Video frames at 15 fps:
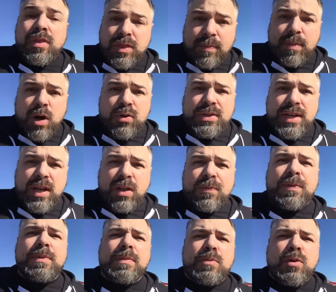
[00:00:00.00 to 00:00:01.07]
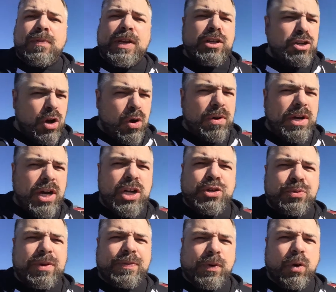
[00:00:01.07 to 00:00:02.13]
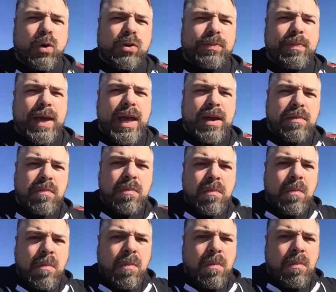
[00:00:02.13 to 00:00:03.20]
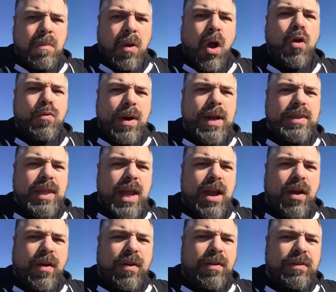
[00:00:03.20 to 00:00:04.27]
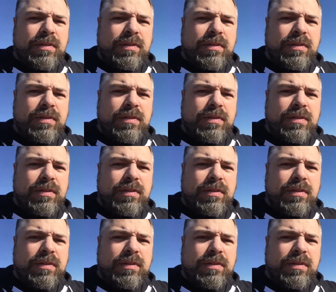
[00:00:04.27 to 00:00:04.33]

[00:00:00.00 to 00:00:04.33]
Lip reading: The motel from the movie No Country for Old Men. Right there.